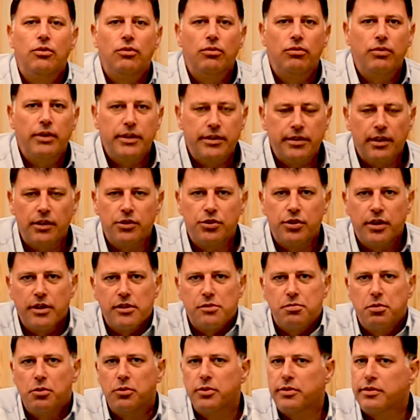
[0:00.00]
Retail
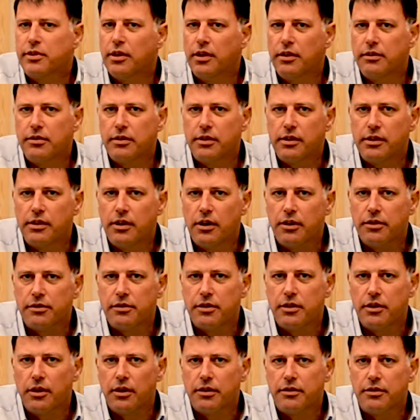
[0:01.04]
Transport was started in
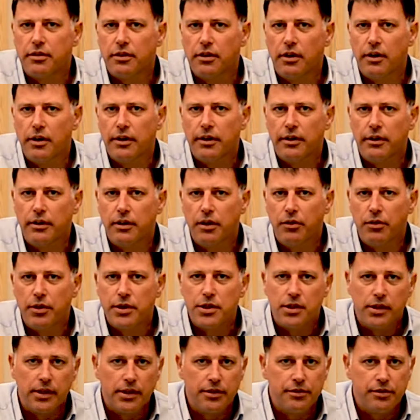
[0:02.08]
1999,
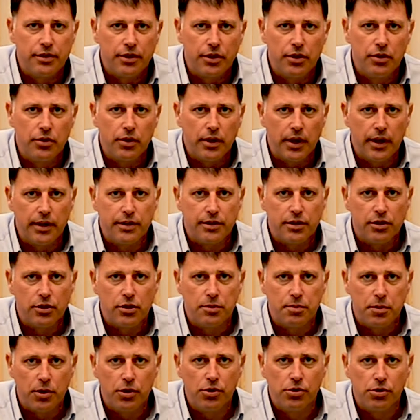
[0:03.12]
originally as a UK
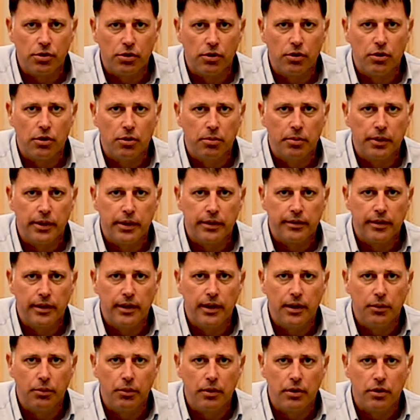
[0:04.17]
distribution company
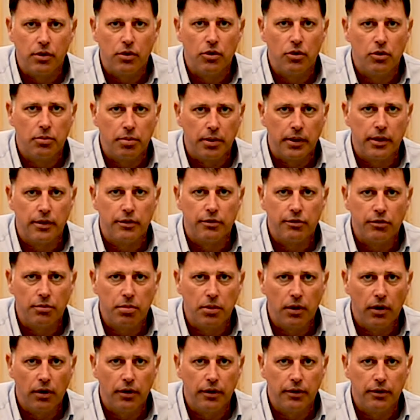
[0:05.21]
dealing with European
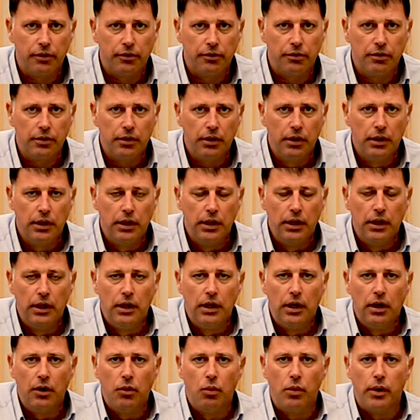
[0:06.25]
suppliers.
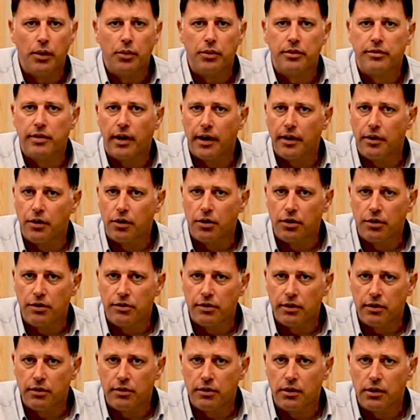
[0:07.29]
We would take the goods
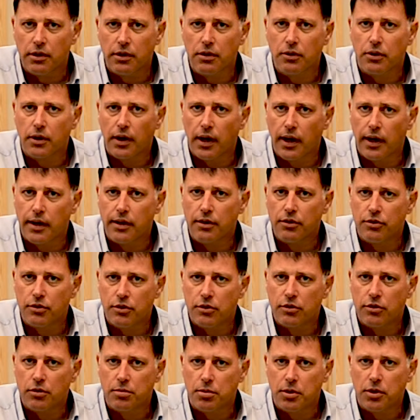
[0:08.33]
into the UK and
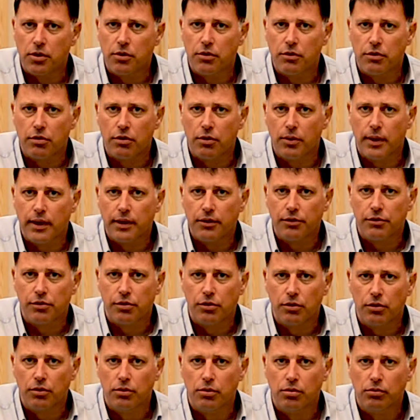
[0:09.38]
distribute throughout
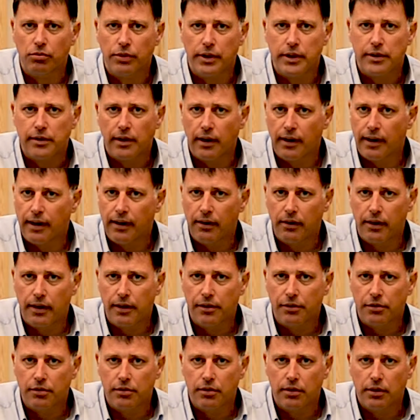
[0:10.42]
to retail
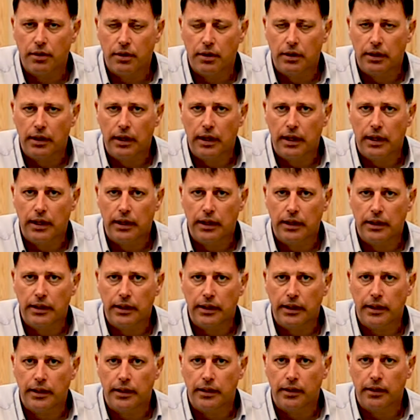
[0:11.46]
outlets
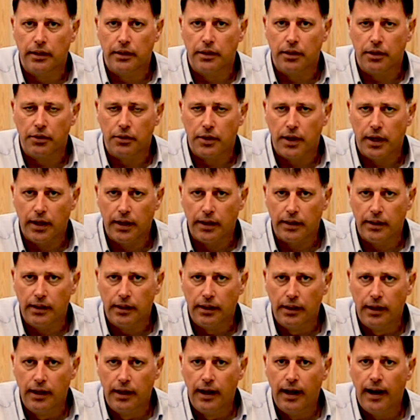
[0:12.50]
in the UK.
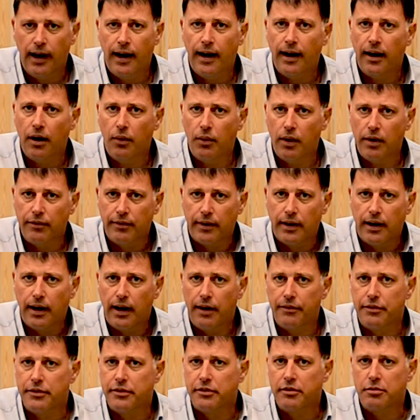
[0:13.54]
However,
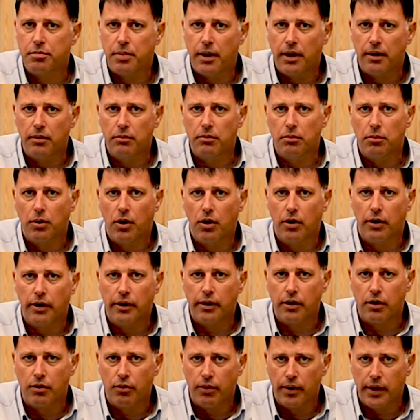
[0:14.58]
having spent my
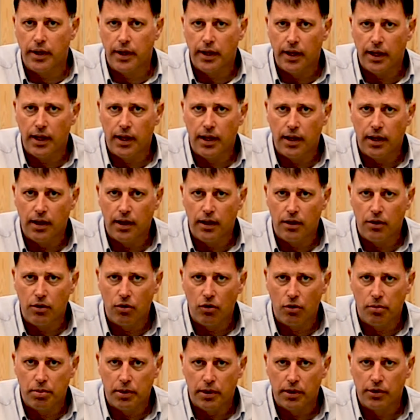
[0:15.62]
career in
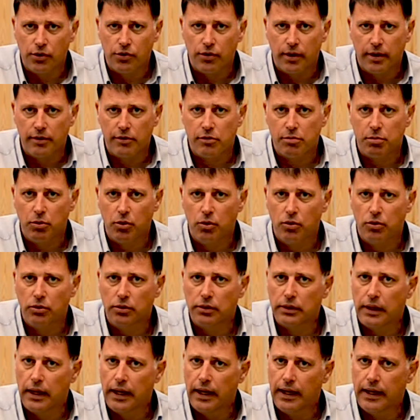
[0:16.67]
European transport,
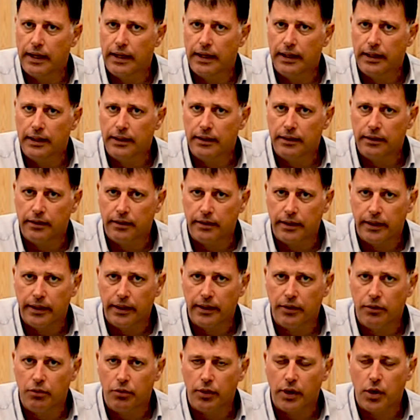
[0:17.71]

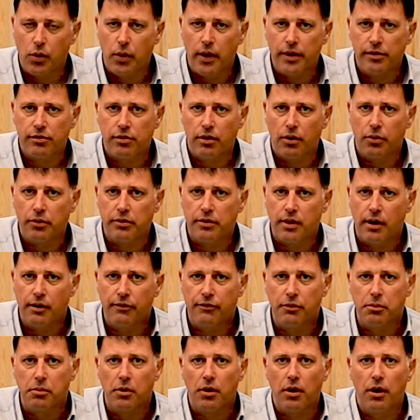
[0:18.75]
the requests I was getting
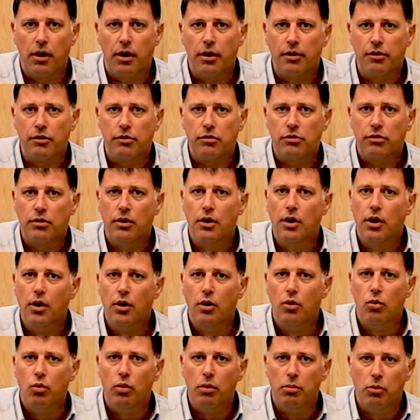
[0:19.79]
from clients
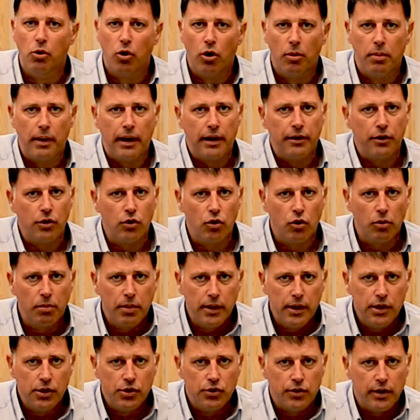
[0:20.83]
were more about the
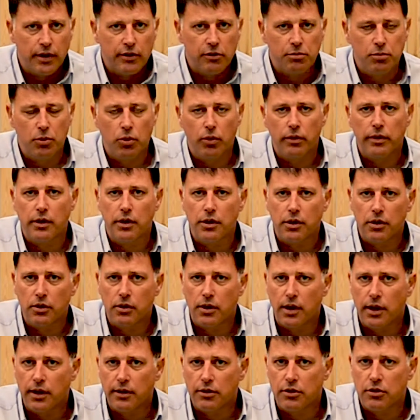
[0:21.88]
European transport than the
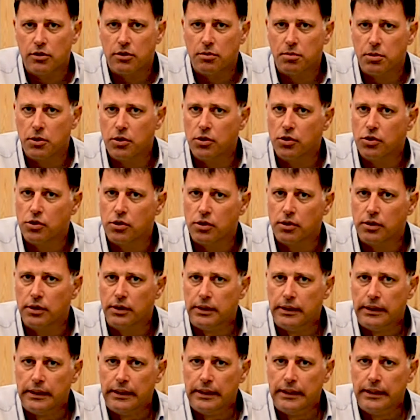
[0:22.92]
UK distribution.
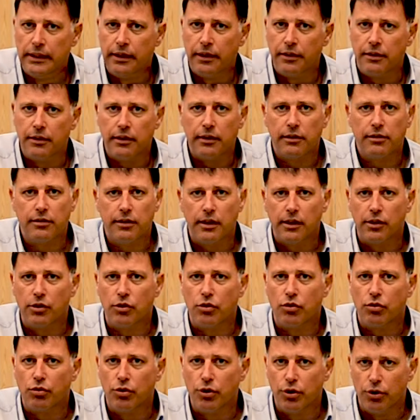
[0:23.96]
This then
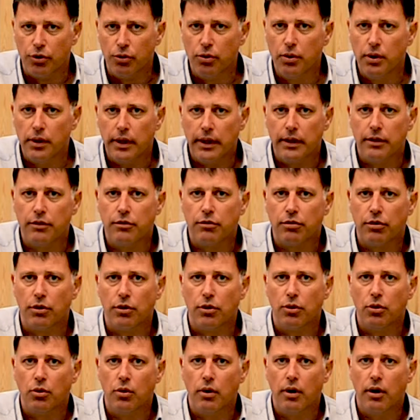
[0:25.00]
grew
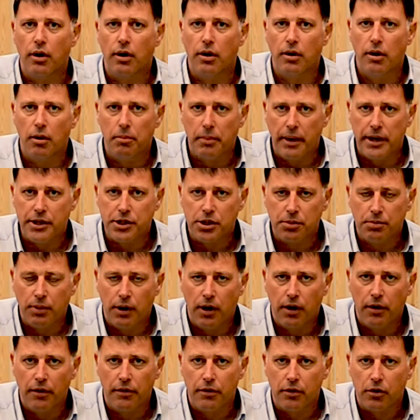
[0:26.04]
into a major
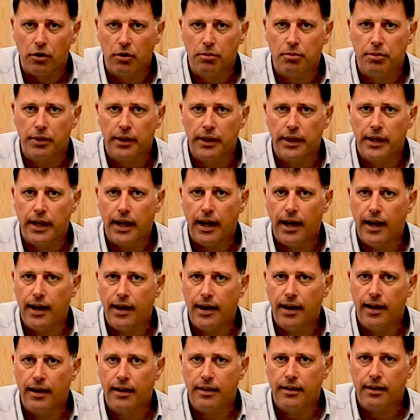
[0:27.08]
part of the company
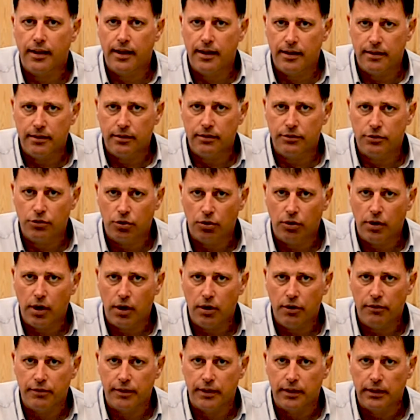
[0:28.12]
and then took
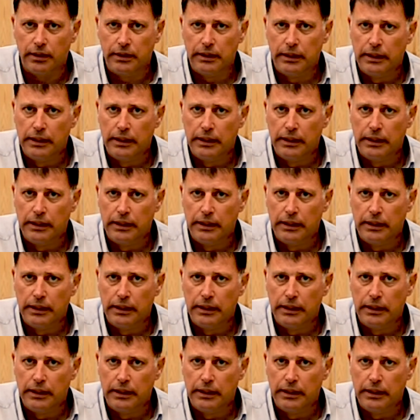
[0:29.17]
over.